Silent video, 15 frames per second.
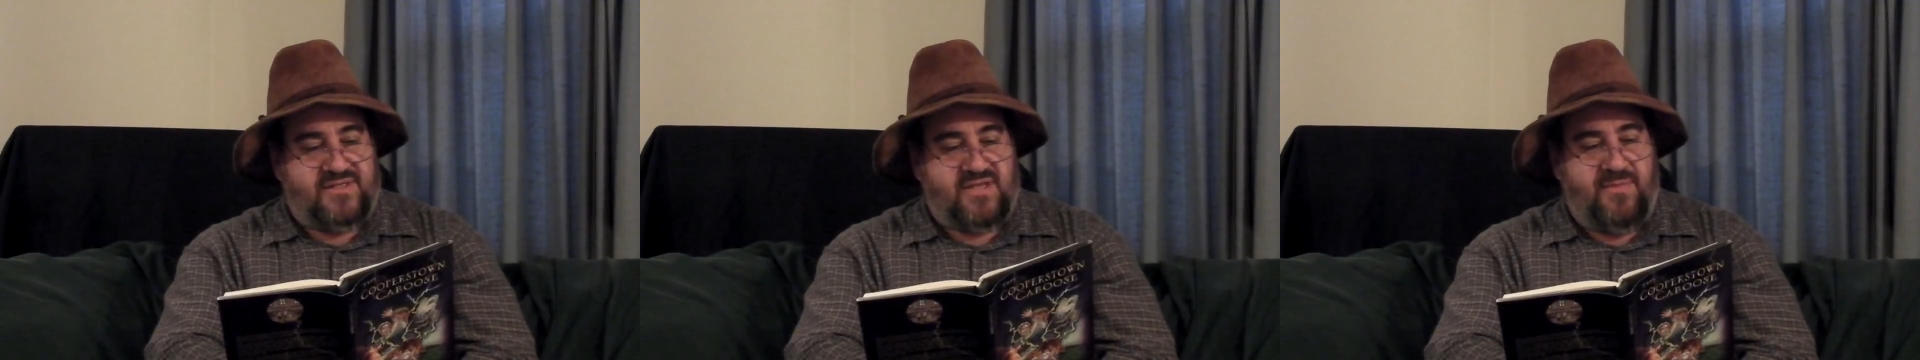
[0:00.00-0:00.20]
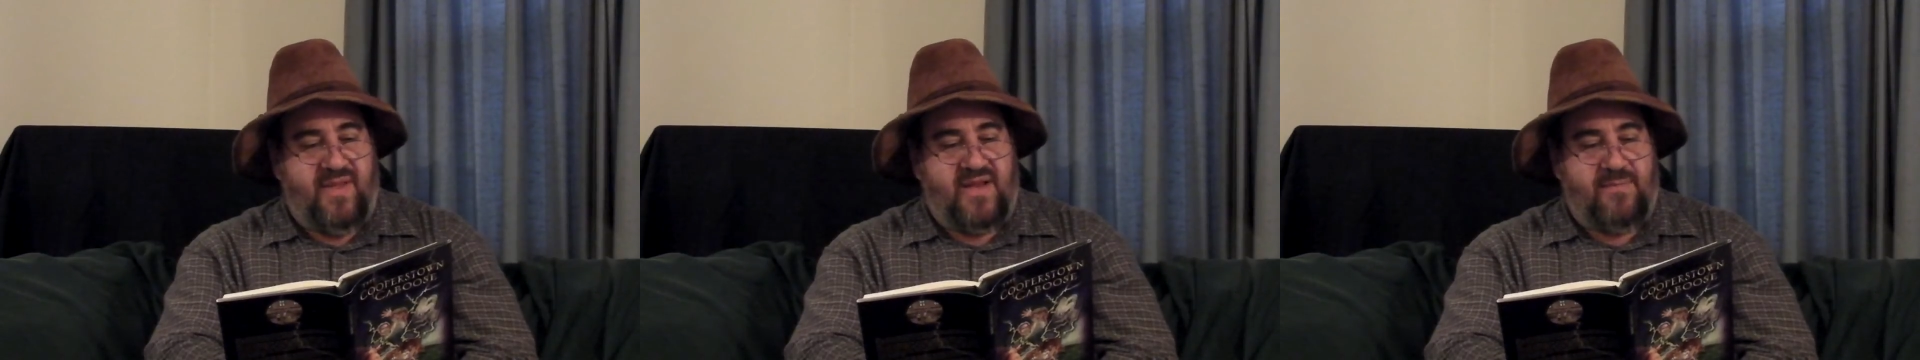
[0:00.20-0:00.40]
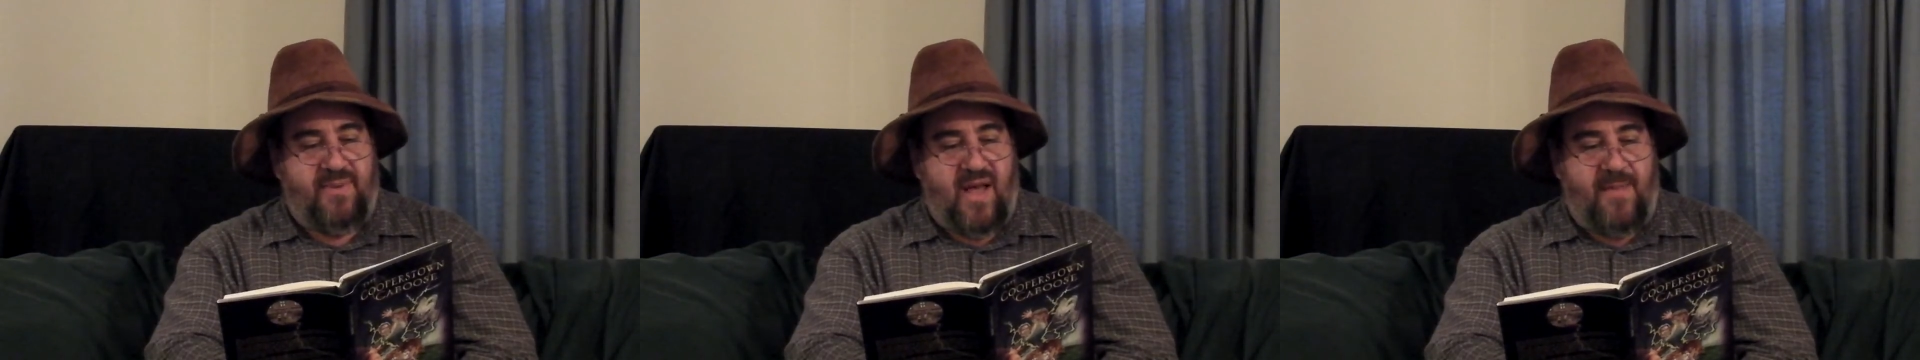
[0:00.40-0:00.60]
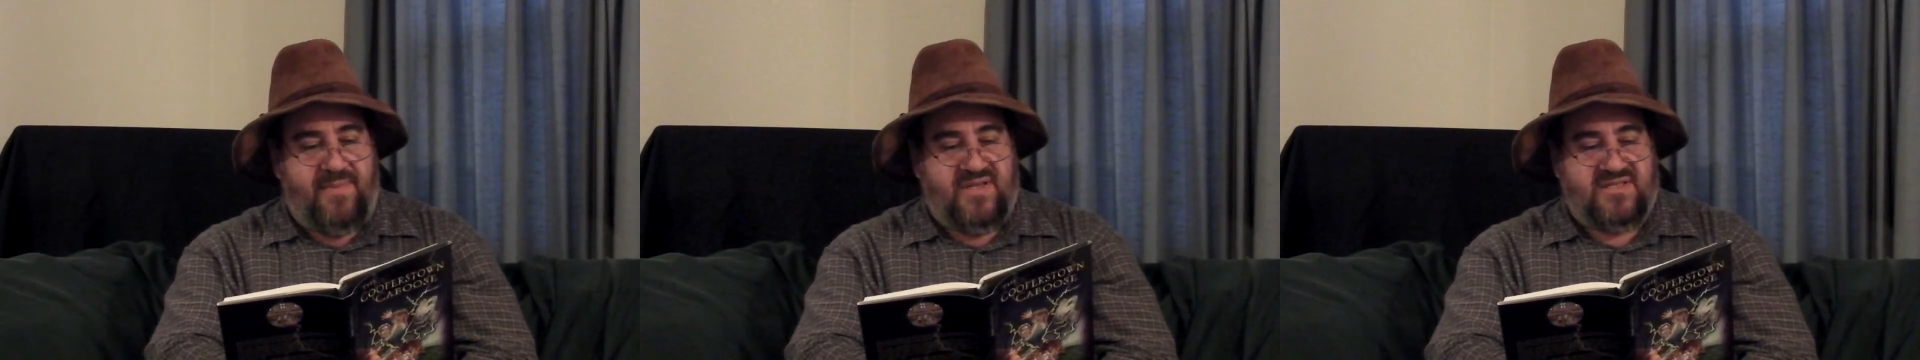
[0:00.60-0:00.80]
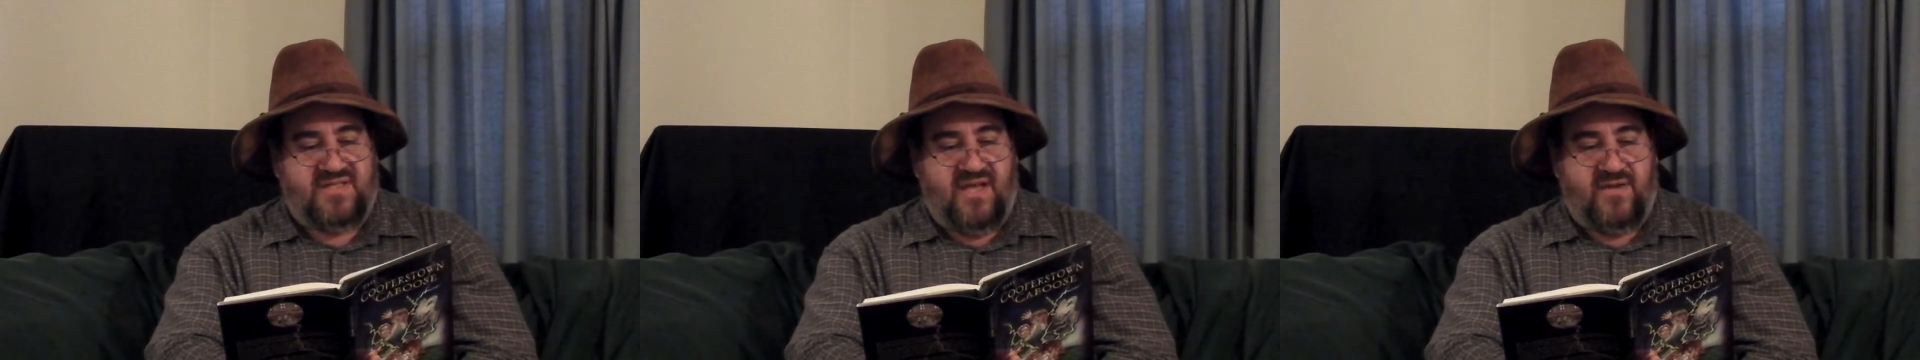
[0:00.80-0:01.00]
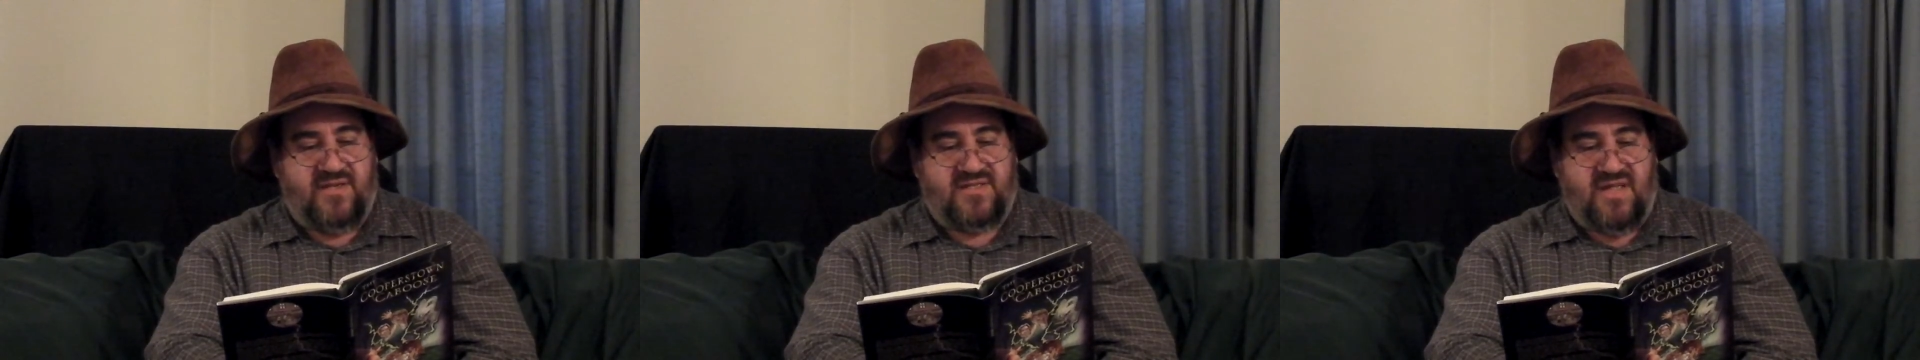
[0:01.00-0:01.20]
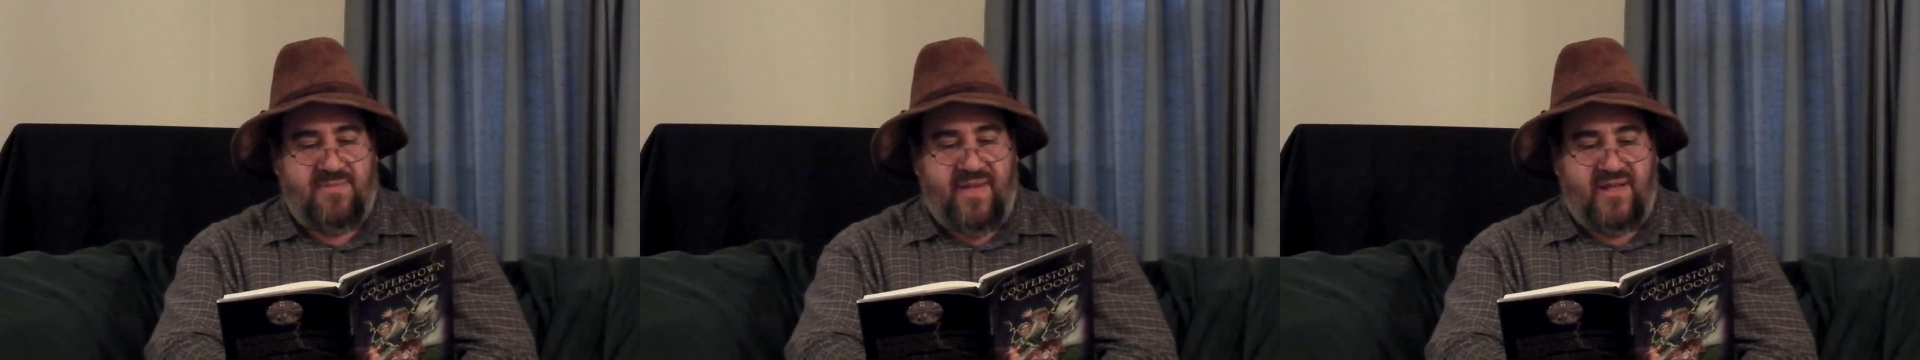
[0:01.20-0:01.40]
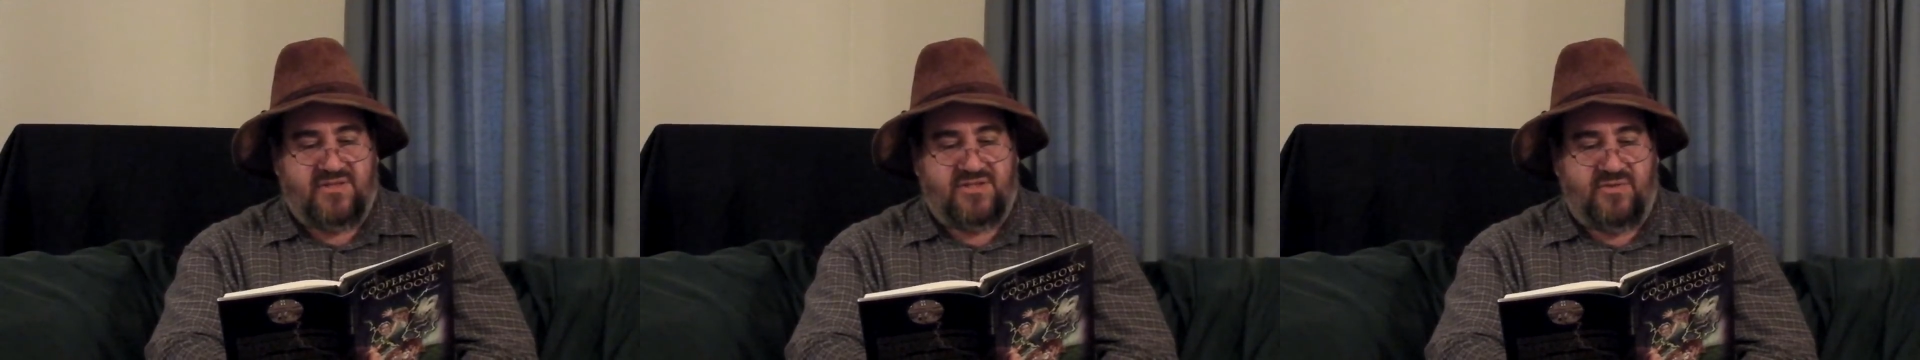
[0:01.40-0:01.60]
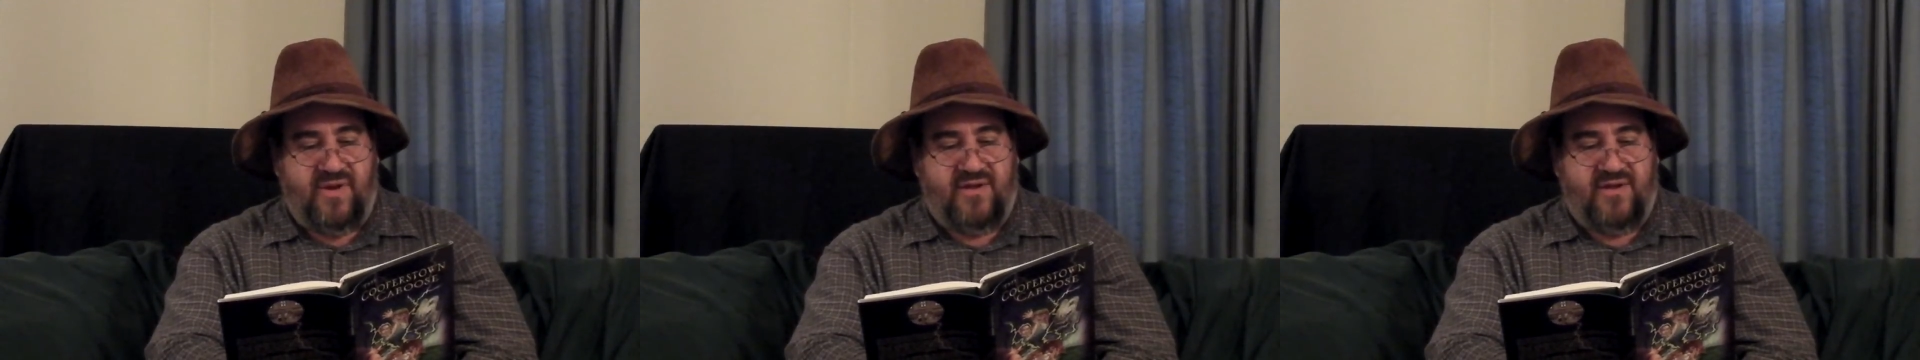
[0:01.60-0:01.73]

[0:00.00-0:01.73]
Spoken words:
Some made a popping sound as they bounced